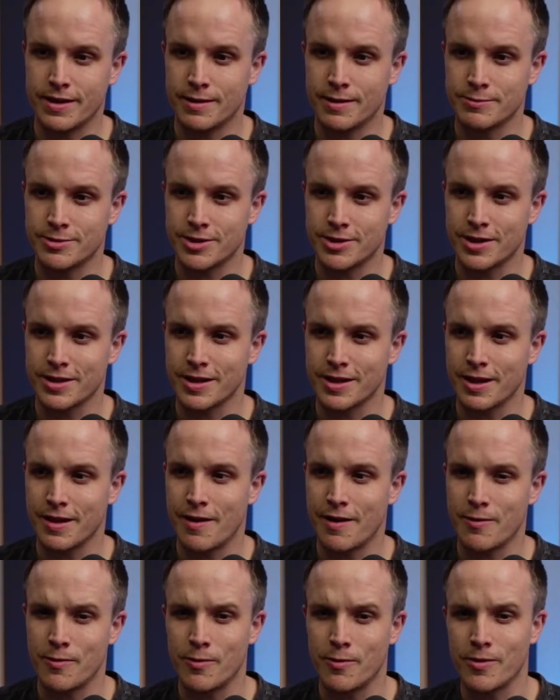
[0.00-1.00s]
trying to think of
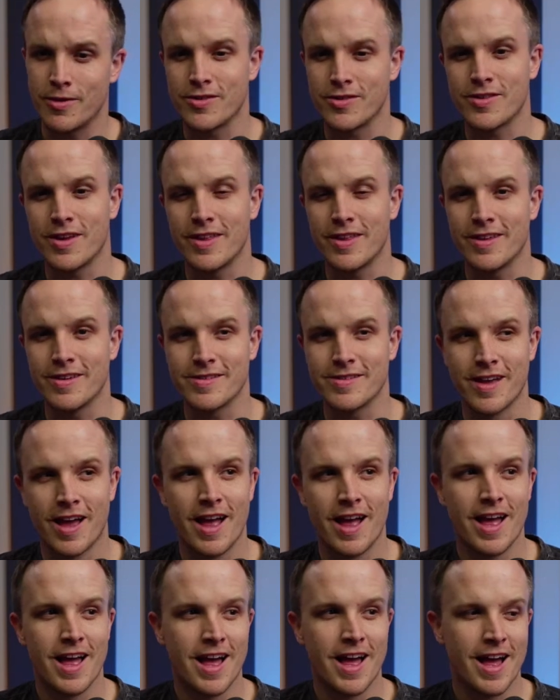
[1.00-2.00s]
how I want to say this.
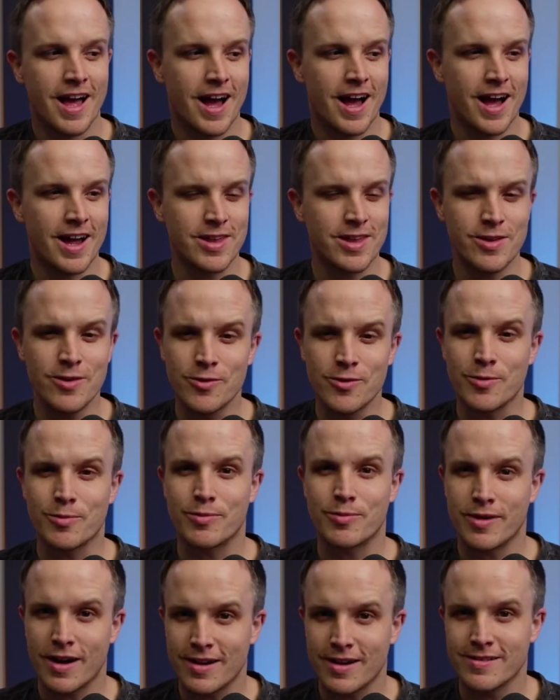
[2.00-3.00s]
I use a
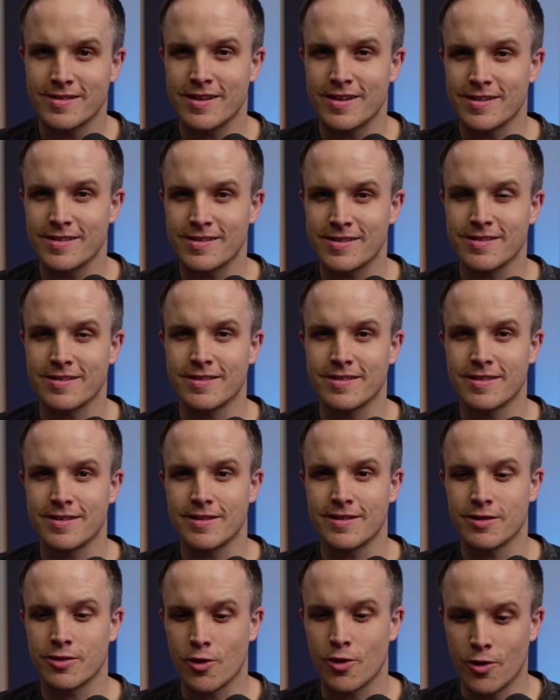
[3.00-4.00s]
process
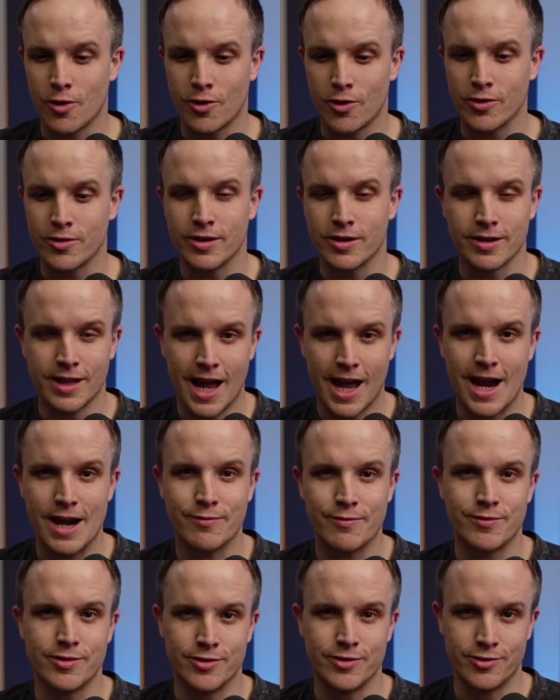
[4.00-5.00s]
called
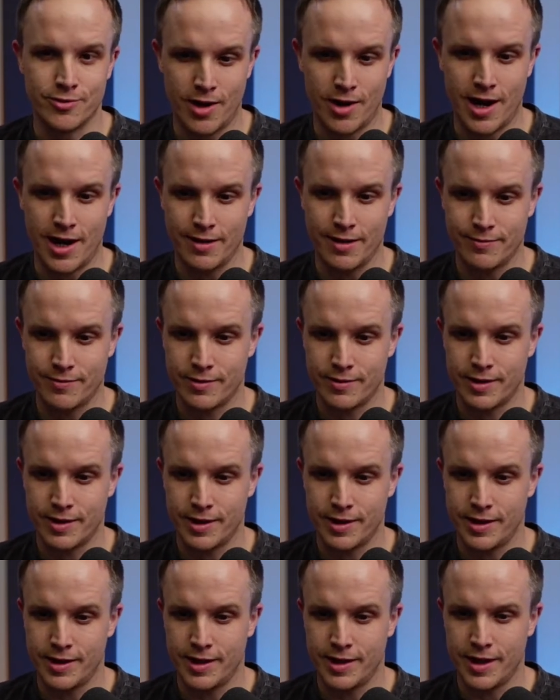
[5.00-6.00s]
live to drive.
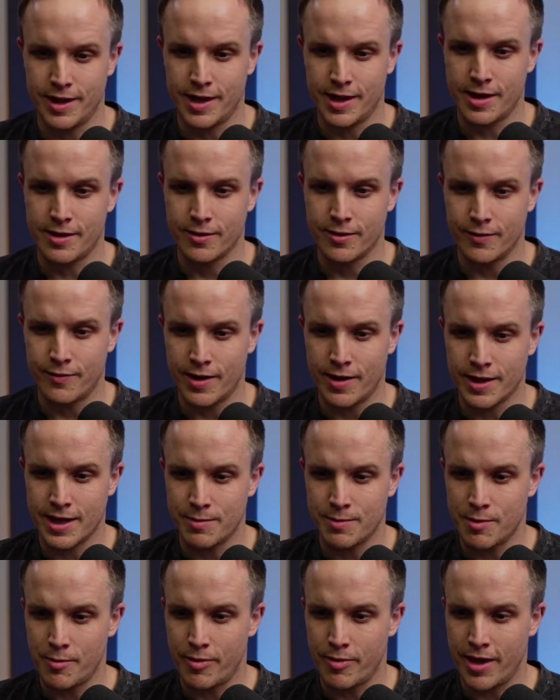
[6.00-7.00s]
And I don't know if I
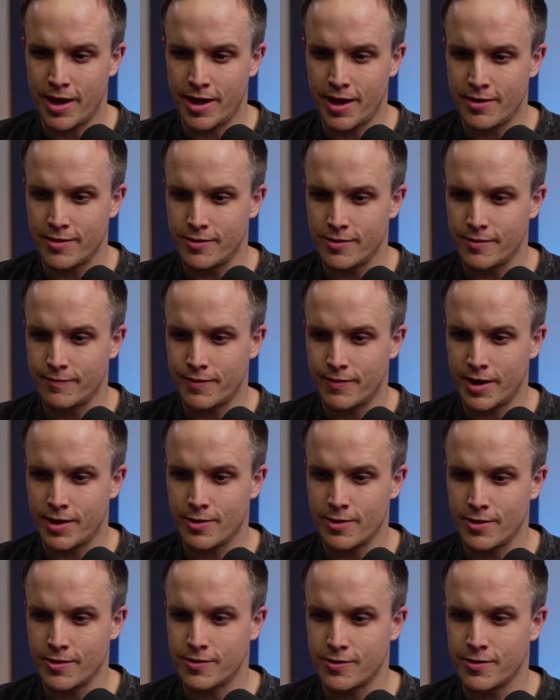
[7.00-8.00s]
came up with that or if I
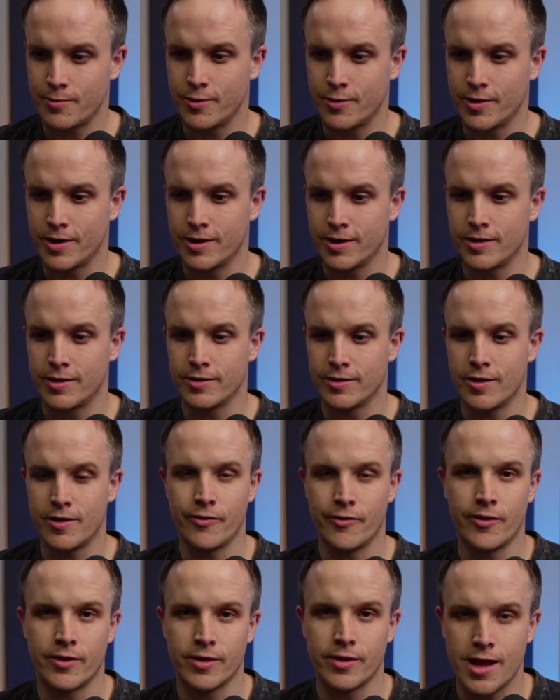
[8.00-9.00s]
heard it somewhere
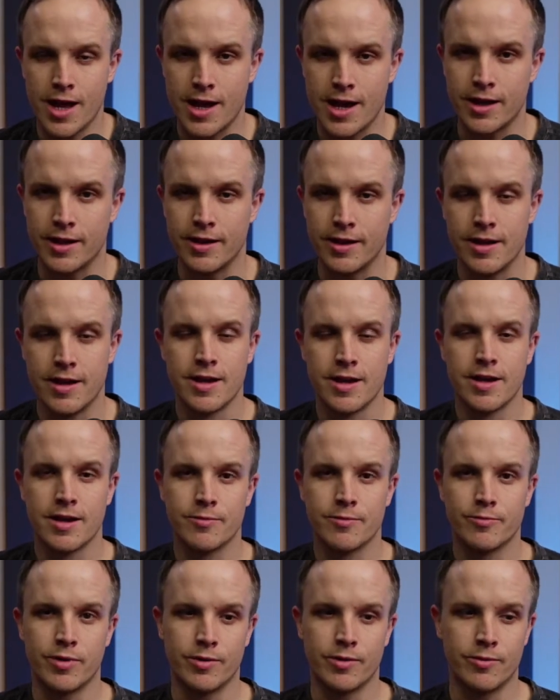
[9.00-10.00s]
along the line,
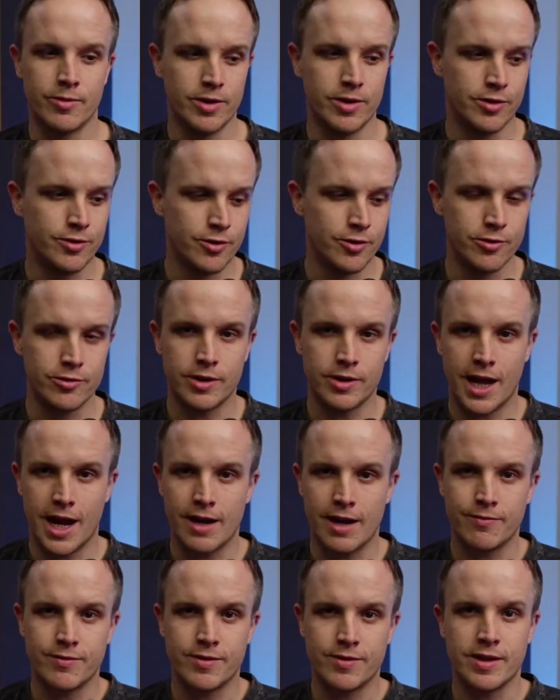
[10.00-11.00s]
but when you do
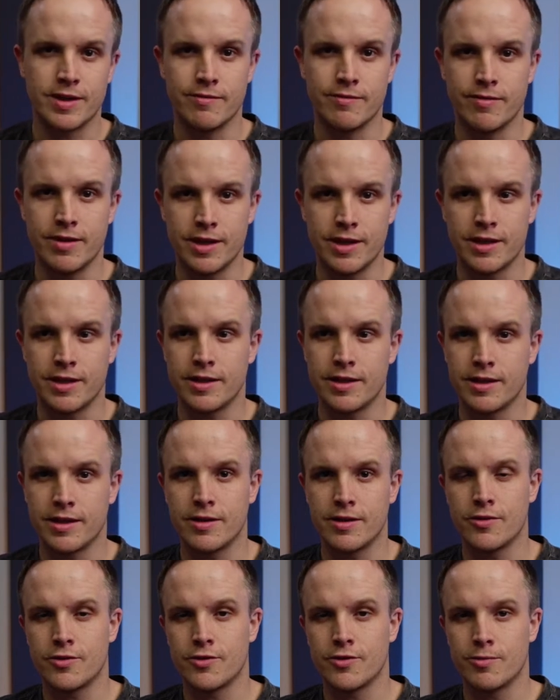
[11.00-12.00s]
live TV, it
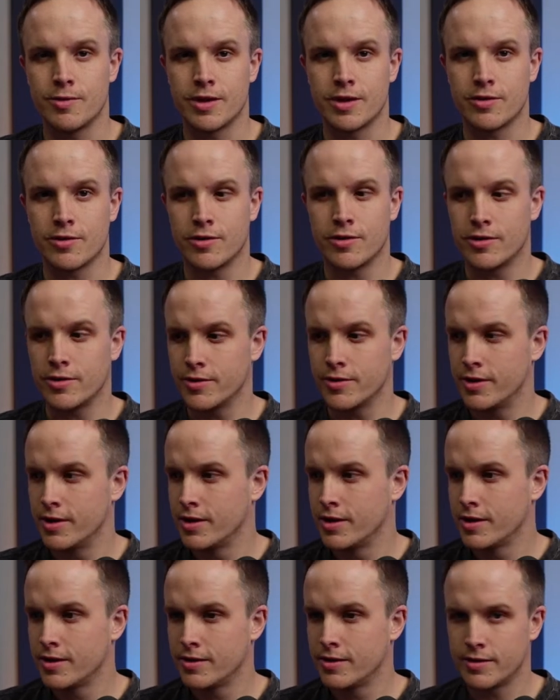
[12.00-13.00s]
used to be called
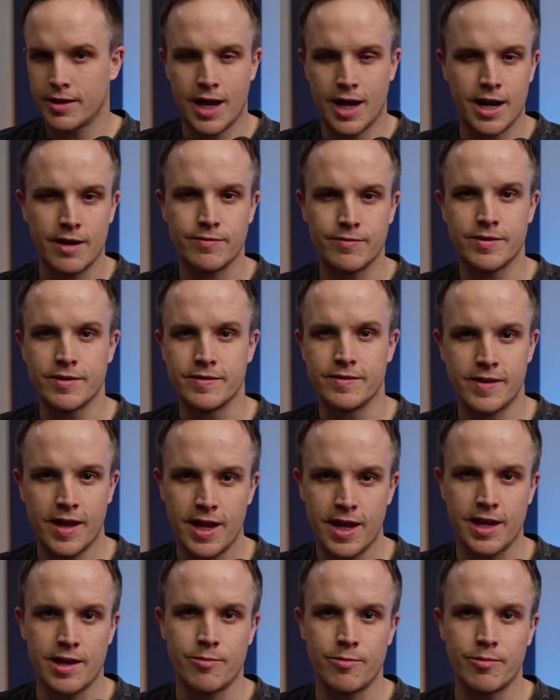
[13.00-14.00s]
live to
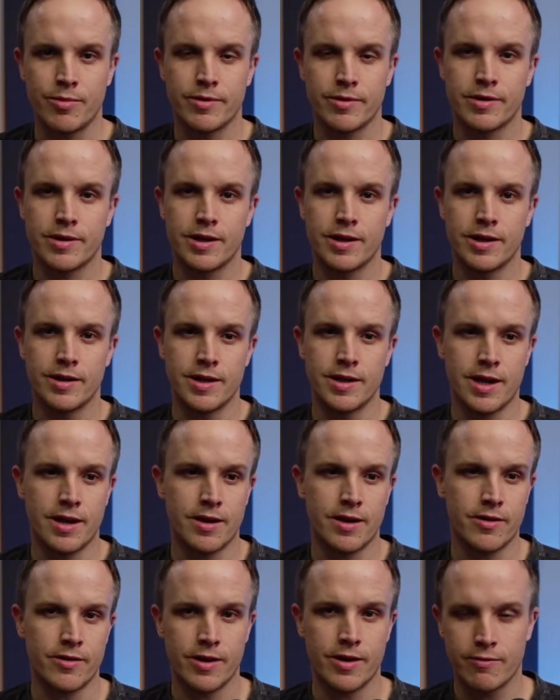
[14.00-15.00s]
tape, and
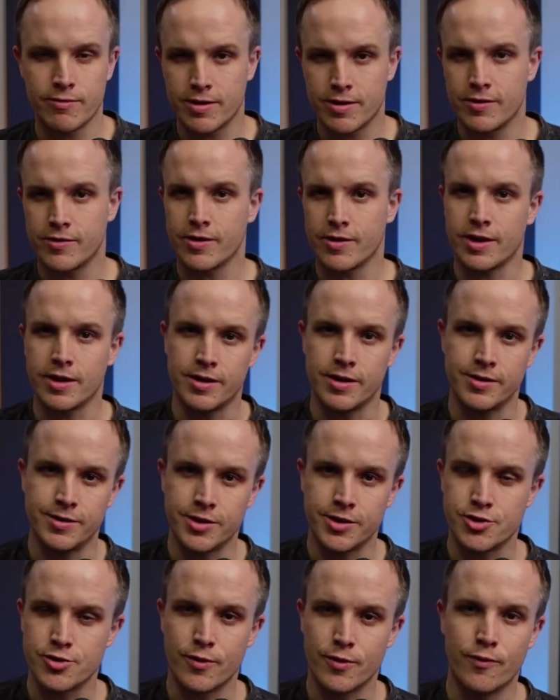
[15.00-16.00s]
now everything's like in a
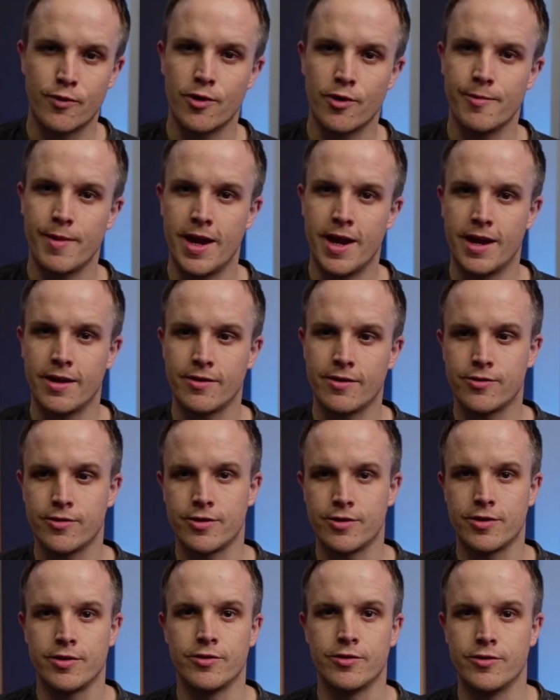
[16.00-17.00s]
digital format, so
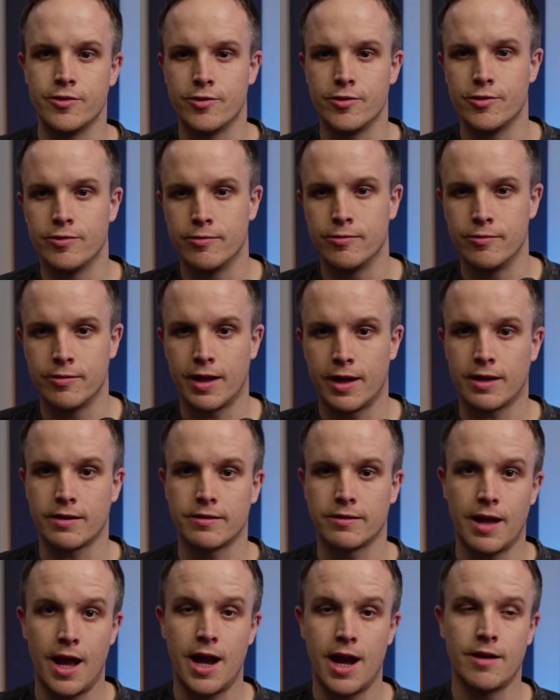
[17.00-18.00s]
you can do like
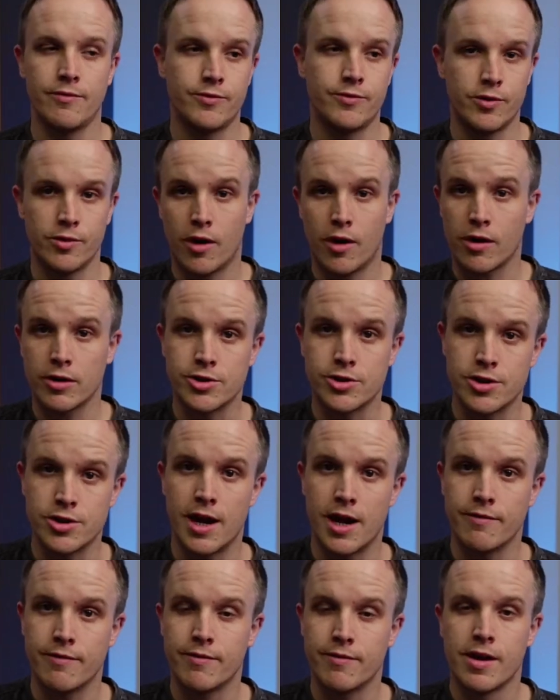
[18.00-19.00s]
live to a hard
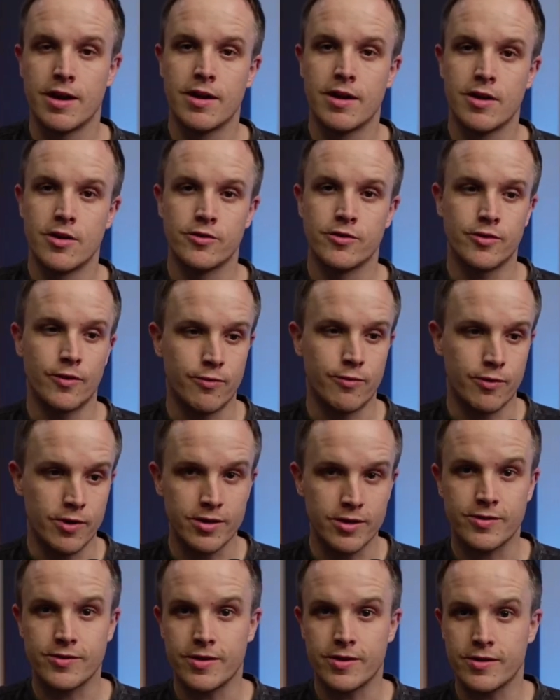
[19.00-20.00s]
drive. So for
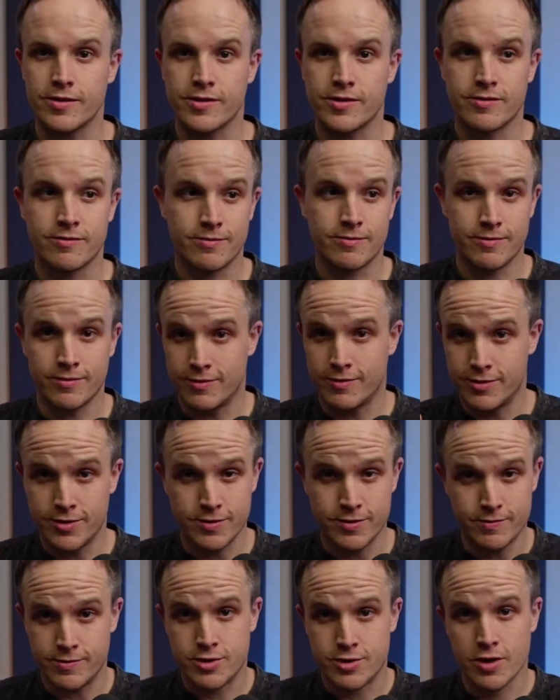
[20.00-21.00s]
instance,
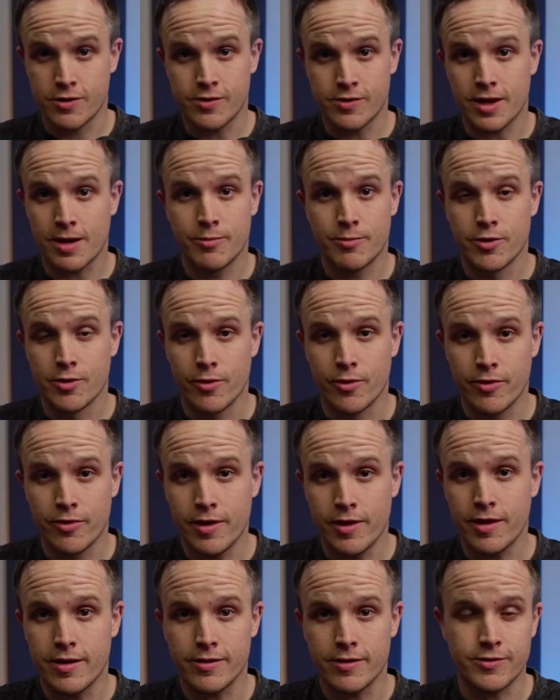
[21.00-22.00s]
just like I'm doing
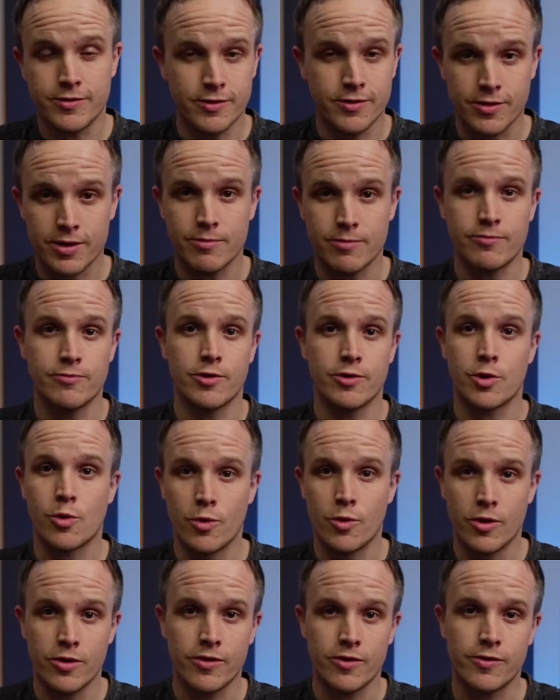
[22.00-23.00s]
this, just like I'm
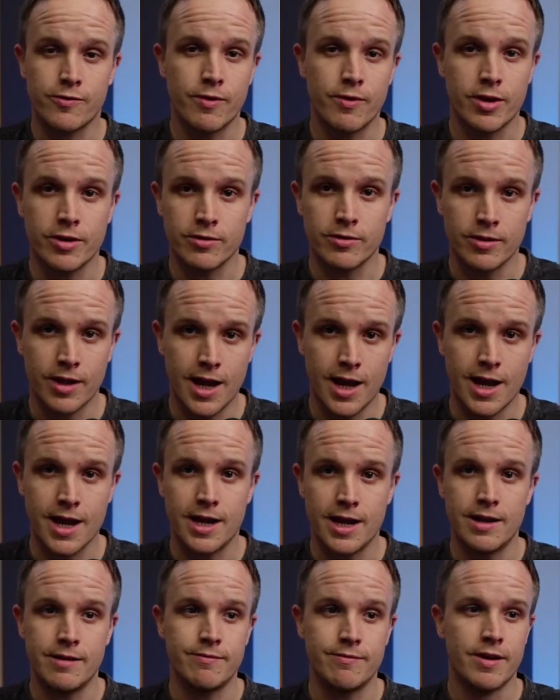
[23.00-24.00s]
recording this video
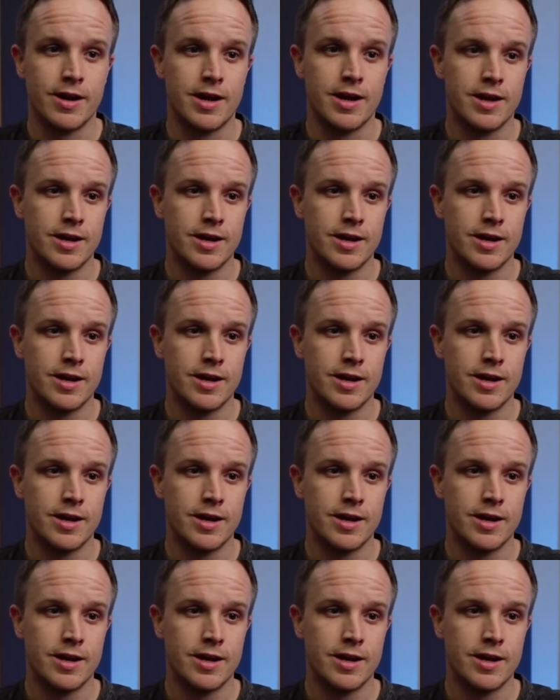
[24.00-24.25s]
live,